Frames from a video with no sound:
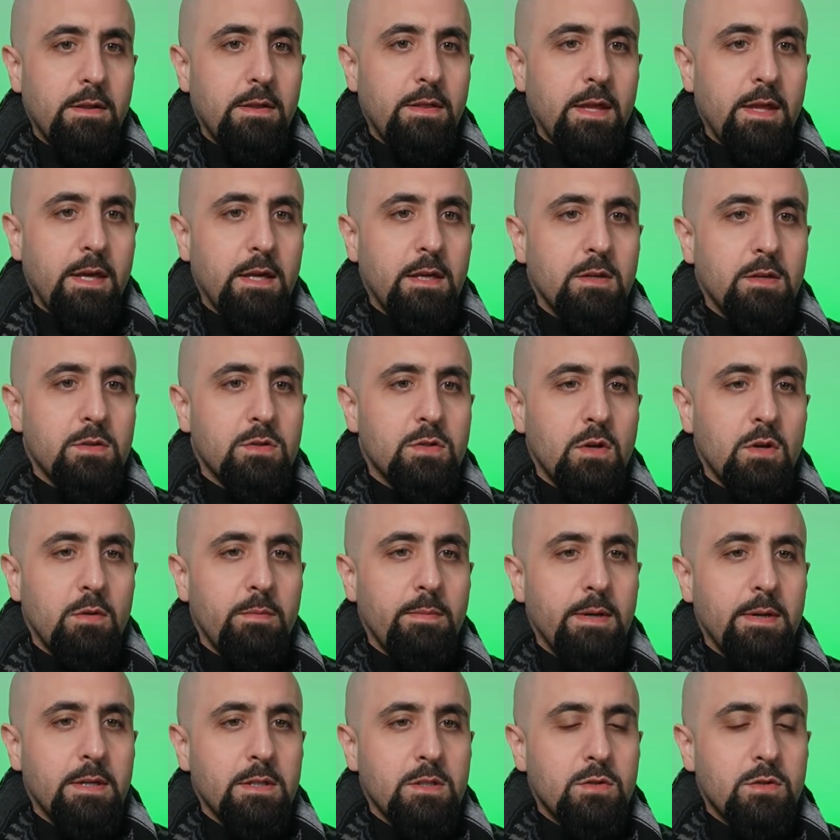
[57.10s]
Thank you so
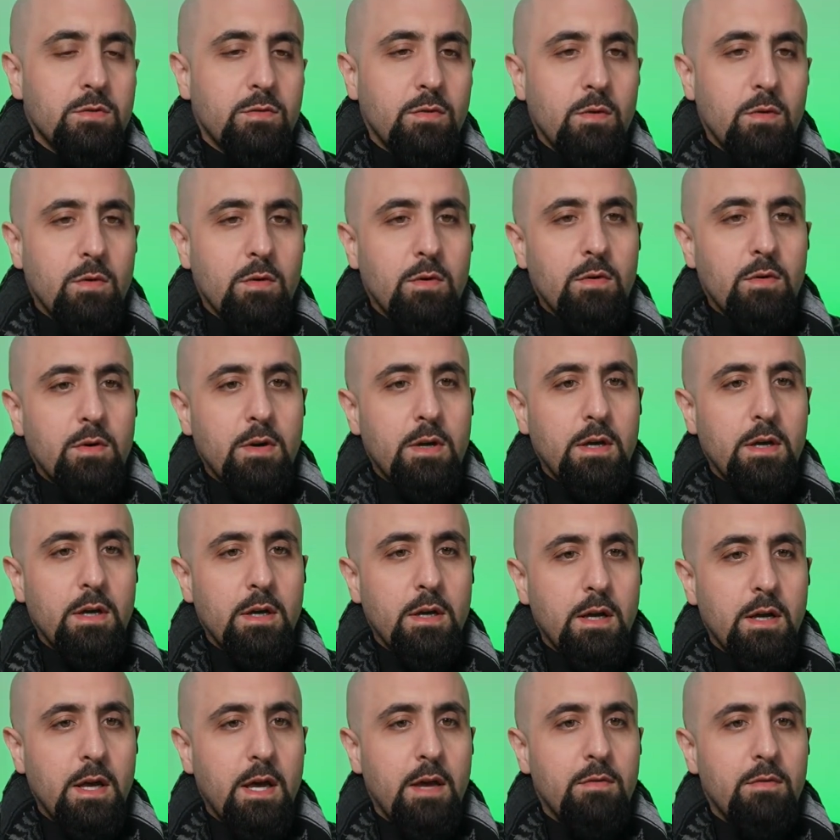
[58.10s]
much for
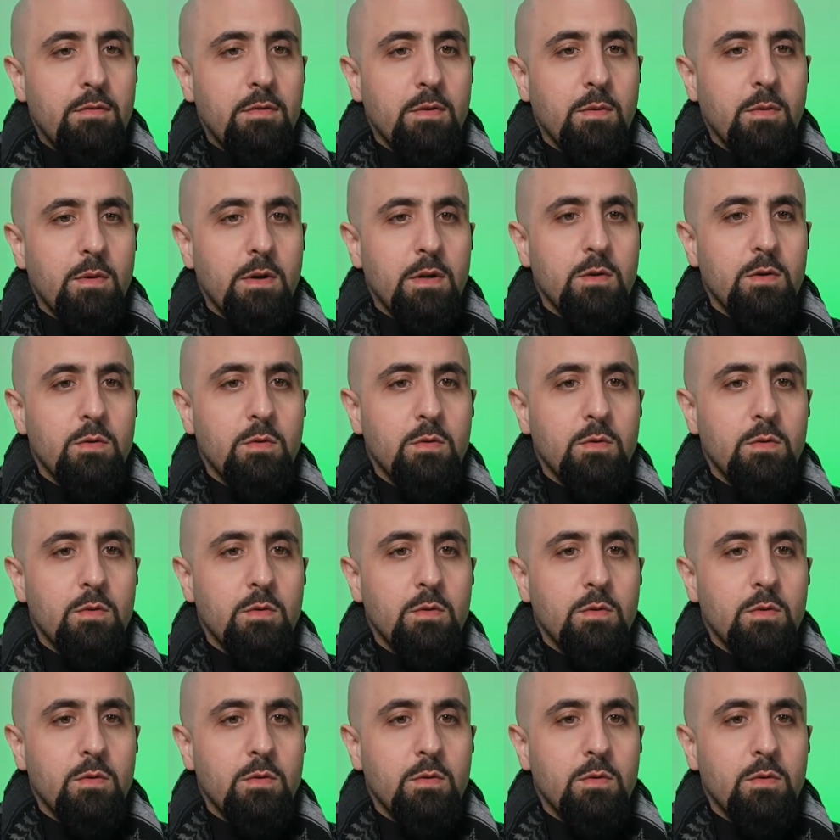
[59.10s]
everyone